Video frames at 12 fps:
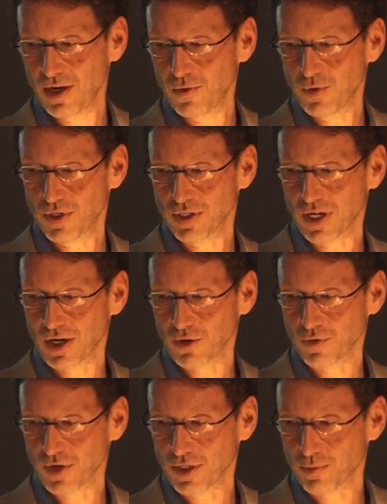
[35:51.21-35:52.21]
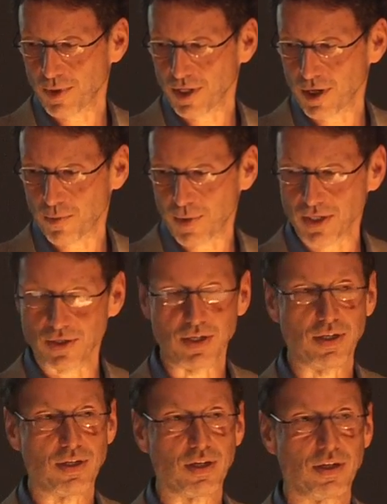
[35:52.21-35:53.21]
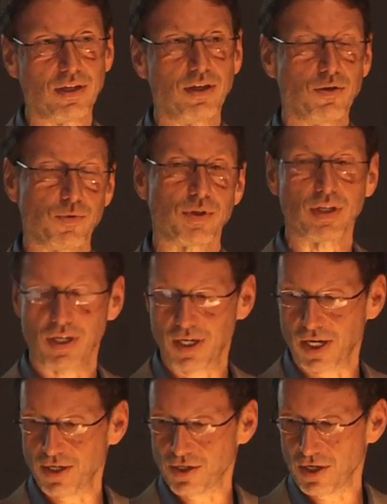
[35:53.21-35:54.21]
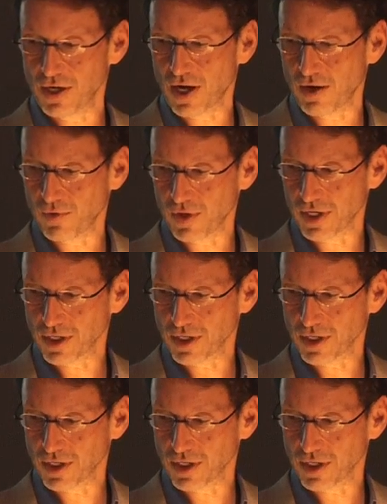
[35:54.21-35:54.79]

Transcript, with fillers: which is characterized by the capacity to continuously engage in novel,